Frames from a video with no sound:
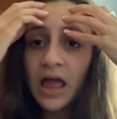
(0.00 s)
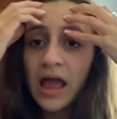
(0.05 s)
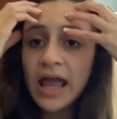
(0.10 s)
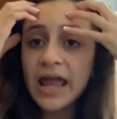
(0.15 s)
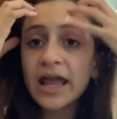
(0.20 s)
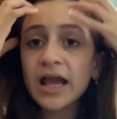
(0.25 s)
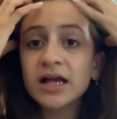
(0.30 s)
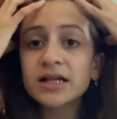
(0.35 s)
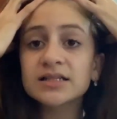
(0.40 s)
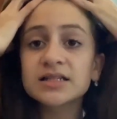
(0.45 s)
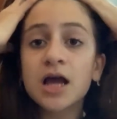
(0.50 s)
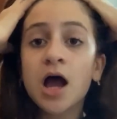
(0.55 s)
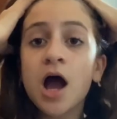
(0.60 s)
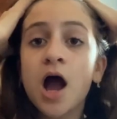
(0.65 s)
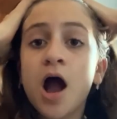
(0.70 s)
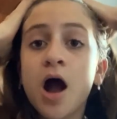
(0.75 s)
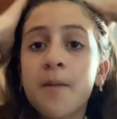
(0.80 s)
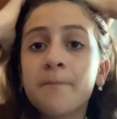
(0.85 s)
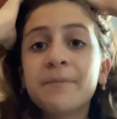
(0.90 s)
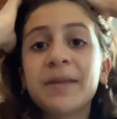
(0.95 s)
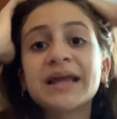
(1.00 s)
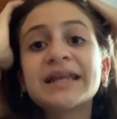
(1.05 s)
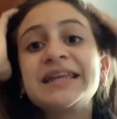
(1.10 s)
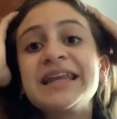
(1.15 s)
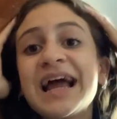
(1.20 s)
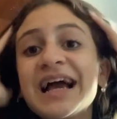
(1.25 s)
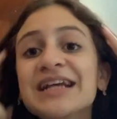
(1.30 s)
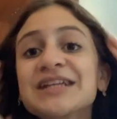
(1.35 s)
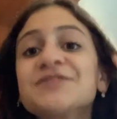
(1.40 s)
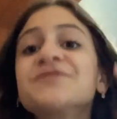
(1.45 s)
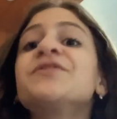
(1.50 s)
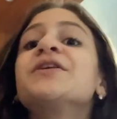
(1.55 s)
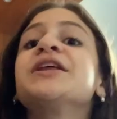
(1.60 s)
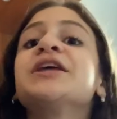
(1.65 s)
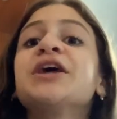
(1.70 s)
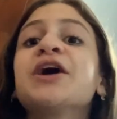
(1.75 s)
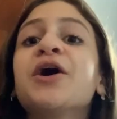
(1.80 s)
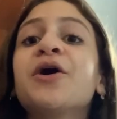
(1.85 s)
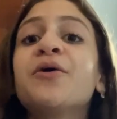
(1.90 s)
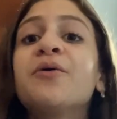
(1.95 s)
And my next
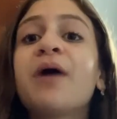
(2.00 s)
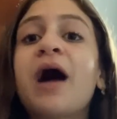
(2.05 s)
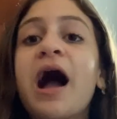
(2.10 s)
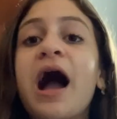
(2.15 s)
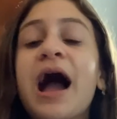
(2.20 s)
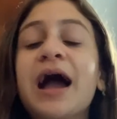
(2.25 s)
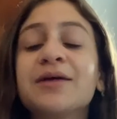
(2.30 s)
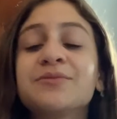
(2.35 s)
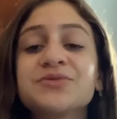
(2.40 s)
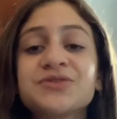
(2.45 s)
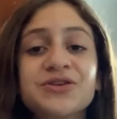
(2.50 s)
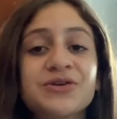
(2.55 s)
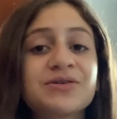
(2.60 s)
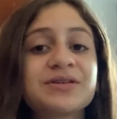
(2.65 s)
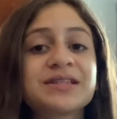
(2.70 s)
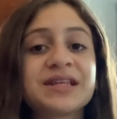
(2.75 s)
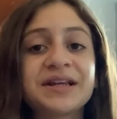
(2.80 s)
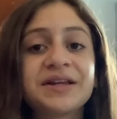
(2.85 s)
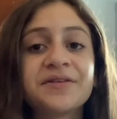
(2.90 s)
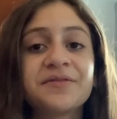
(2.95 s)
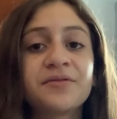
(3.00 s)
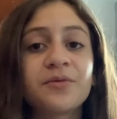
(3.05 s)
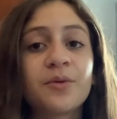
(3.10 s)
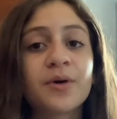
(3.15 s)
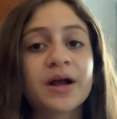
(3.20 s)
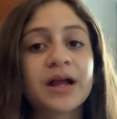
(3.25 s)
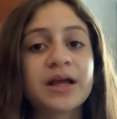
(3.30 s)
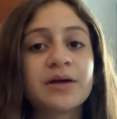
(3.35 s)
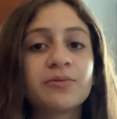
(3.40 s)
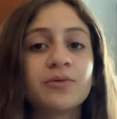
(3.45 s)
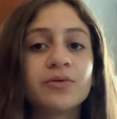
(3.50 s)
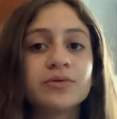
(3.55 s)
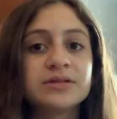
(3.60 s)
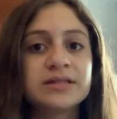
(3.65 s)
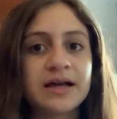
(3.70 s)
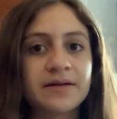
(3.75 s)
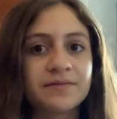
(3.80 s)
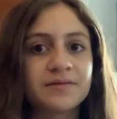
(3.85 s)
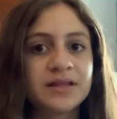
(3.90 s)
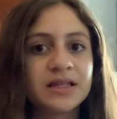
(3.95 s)
video, I'm so excited for. It will
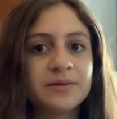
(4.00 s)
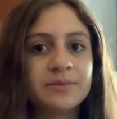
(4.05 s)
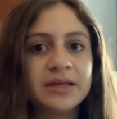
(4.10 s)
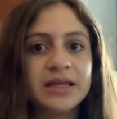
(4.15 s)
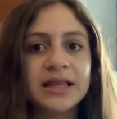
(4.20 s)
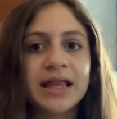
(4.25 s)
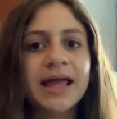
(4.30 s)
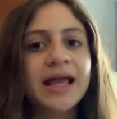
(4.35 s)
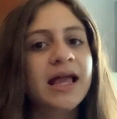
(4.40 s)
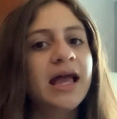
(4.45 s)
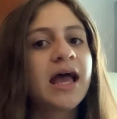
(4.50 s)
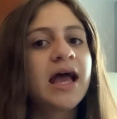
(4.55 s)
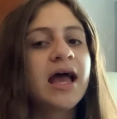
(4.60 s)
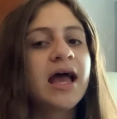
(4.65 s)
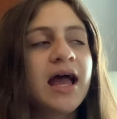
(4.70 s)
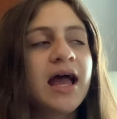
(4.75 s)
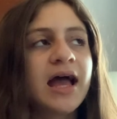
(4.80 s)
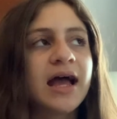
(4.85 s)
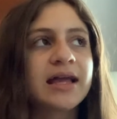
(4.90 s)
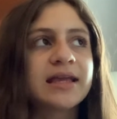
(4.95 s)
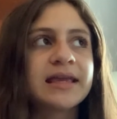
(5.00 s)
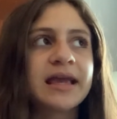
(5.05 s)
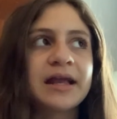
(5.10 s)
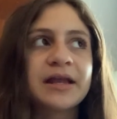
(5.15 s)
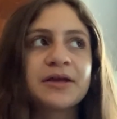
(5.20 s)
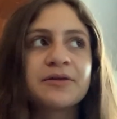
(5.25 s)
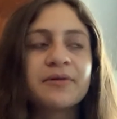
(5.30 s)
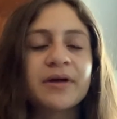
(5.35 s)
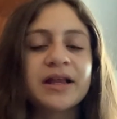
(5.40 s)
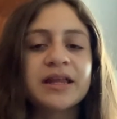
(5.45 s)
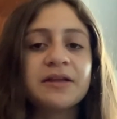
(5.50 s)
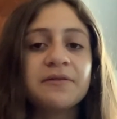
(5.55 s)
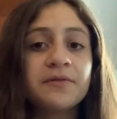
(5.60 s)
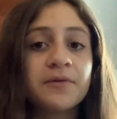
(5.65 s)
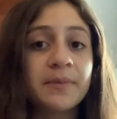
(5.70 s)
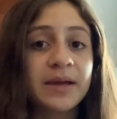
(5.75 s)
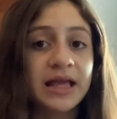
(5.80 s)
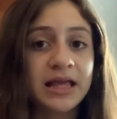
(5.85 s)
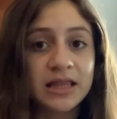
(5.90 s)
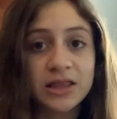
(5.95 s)
definitely be like a getting ready for
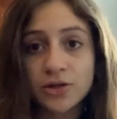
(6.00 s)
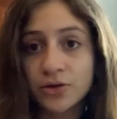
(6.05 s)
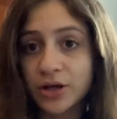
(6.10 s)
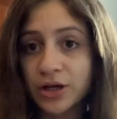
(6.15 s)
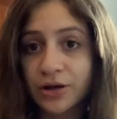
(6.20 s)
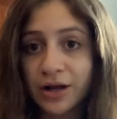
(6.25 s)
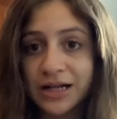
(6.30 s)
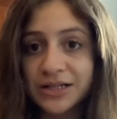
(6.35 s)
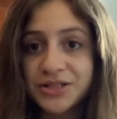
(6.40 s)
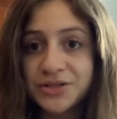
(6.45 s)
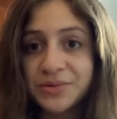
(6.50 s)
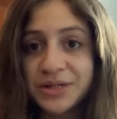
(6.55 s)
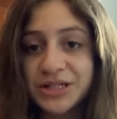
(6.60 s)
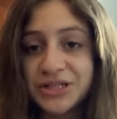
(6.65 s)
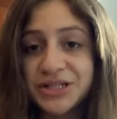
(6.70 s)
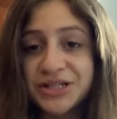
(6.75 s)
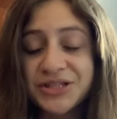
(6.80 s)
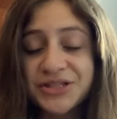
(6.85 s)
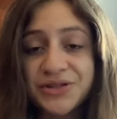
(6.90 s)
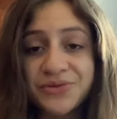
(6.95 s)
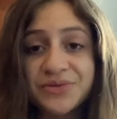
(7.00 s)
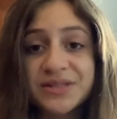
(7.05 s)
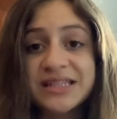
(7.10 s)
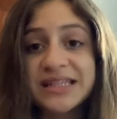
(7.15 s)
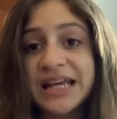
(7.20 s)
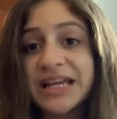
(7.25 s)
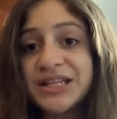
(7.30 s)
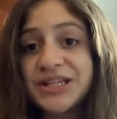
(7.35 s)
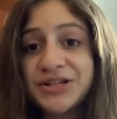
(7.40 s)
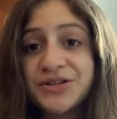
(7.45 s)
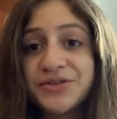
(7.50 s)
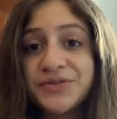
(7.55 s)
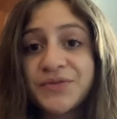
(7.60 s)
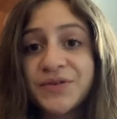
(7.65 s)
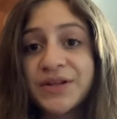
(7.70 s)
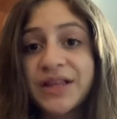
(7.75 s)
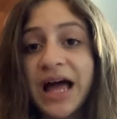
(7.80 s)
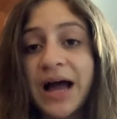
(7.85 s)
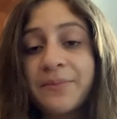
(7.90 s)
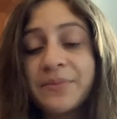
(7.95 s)
my eighth grade graduation. So stay tuned
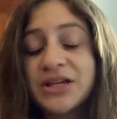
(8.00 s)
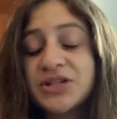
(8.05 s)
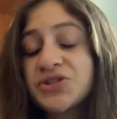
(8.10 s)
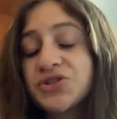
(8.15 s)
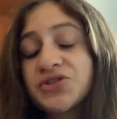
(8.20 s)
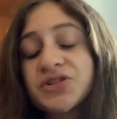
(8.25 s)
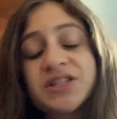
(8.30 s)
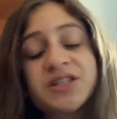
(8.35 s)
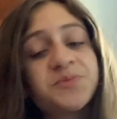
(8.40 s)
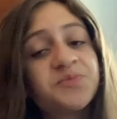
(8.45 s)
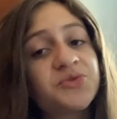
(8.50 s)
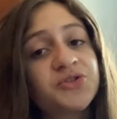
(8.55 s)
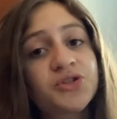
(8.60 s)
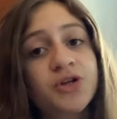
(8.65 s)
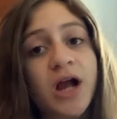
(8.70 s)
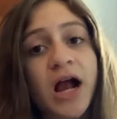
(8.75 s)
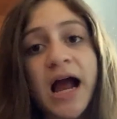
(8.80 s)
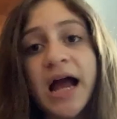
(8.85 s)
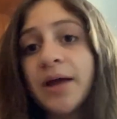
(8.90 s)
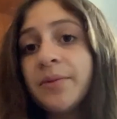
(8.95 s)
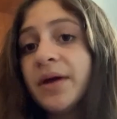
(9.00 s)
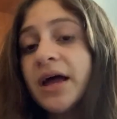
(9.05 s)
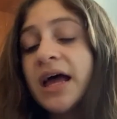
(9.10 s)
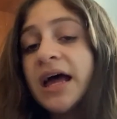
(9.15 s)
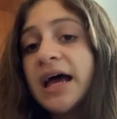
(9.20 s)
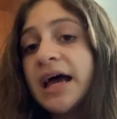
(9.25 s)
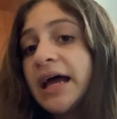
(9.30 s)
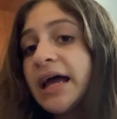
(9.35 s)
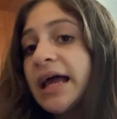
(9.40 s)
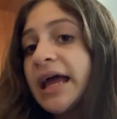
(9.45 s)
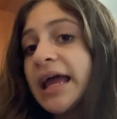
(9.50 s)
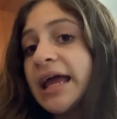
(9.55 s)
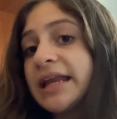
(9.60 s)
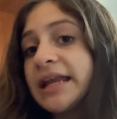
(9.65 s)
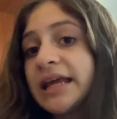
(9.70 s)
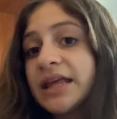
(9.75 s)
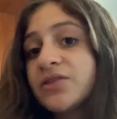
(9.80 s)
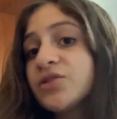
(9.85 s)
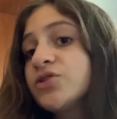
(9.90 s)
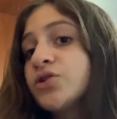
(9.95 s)
for that. Make sure to subscribe and
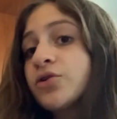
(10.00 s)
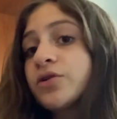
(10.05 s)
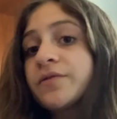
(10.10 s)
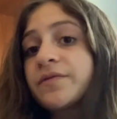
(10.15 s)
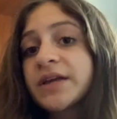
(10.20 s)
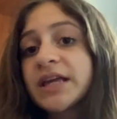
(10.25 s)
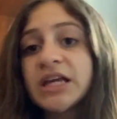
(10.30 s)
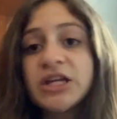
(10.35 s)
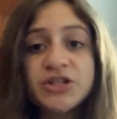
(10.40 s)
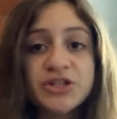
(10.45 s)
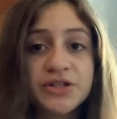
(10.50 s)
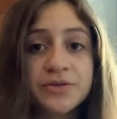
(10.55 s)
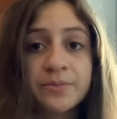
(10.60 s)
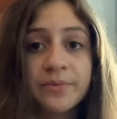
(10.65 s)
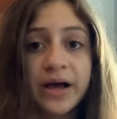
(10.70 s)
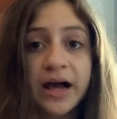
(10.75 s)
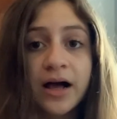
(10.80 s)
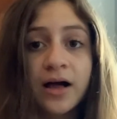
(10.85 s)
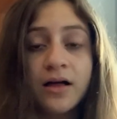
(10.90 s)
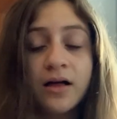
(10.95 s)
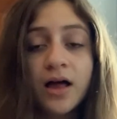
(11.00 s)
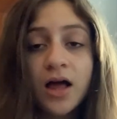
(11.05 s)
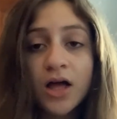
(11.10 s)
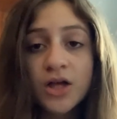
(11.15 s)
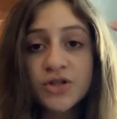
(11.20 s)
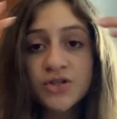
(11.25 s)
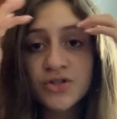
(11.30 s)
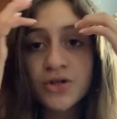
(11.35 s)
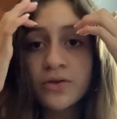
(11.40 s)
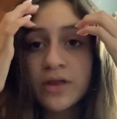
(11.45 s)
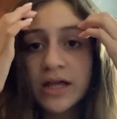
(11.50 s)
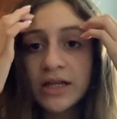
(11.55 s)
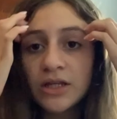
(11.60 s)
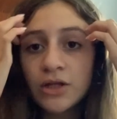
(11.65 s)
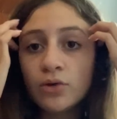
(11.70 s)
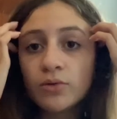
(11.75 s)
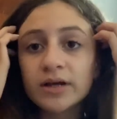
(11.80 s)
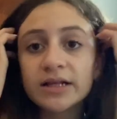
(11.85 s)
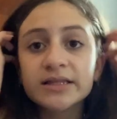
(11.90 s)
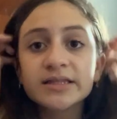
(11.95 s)
hit the notification bell so then
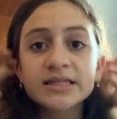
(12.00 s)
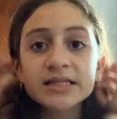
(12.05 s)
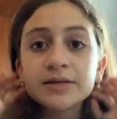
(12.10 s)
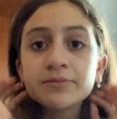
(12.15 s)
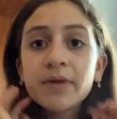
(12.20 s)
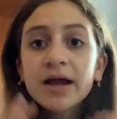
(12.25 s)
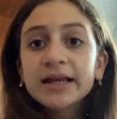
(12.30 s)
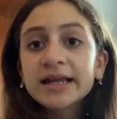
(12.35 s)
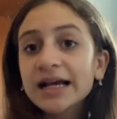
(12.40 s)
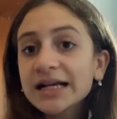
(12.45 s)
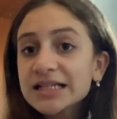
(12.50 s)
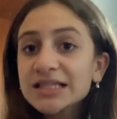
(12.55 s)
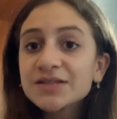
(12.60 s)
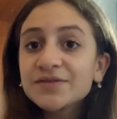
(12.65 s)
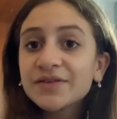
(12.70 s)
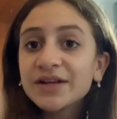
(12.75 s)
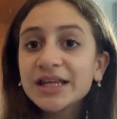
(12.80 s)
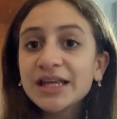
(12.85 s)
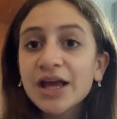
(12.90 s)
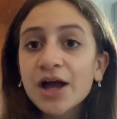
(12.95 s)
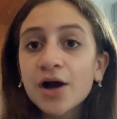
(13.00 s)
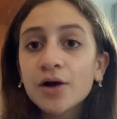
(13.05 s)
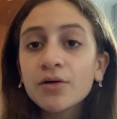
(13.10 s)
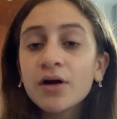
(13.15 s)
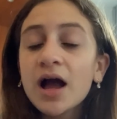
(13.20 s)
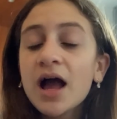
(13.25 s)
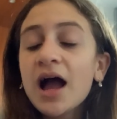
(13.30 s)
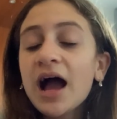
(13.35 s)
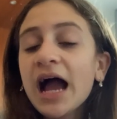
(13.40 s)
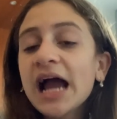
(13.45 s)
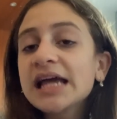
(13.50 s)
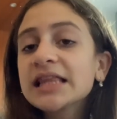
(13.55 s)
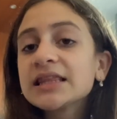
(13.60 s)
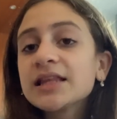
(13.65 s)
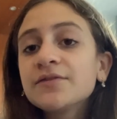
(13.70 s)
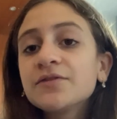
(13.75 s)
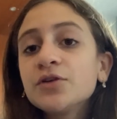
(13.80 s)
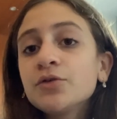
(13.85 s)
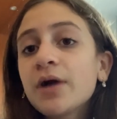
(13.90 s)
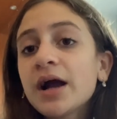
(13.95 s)
you can see my next video. I
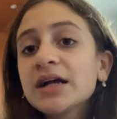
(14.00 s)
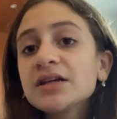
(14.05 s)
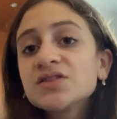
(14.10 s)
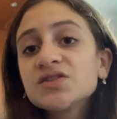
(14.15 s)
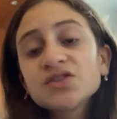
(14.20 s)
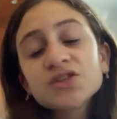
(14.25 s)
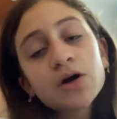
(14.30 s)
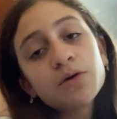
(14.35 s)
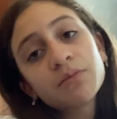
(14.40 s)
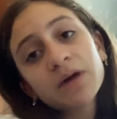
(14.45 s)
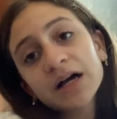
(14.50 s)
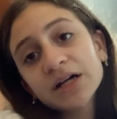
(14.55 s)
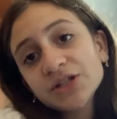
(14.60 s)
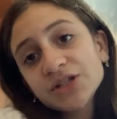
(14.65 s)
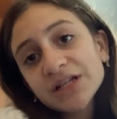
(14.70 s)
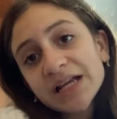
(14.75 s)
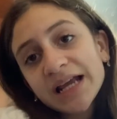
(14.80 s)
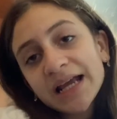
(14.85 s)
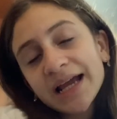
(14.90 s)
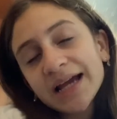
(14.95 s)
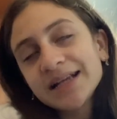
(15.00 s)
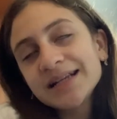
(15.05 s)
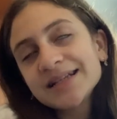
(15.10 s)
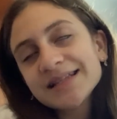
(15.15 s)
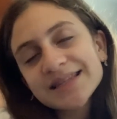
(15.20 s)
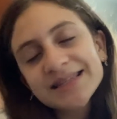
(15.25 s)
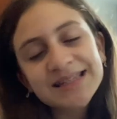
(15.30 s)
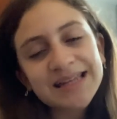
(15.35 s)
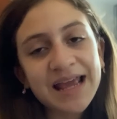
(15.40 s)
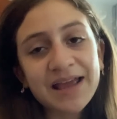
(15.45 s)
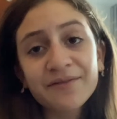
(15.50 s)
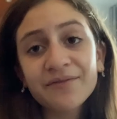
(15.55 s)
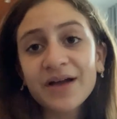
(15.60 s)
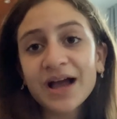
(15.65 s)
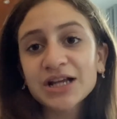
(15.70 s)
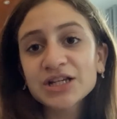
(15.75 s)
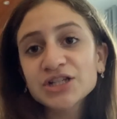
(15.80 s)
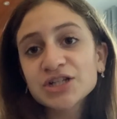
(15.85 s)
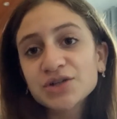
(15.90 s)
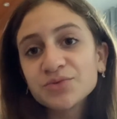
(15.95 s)
love you guys so much, and stay
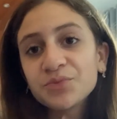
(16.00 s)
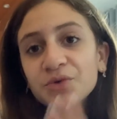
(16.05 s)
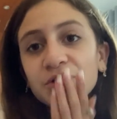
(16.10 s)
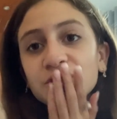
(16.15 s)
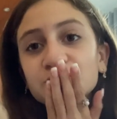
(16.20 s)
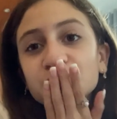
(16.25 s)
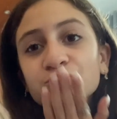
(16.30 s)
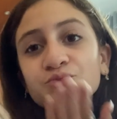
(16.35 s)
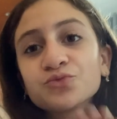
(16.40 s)
fashionable.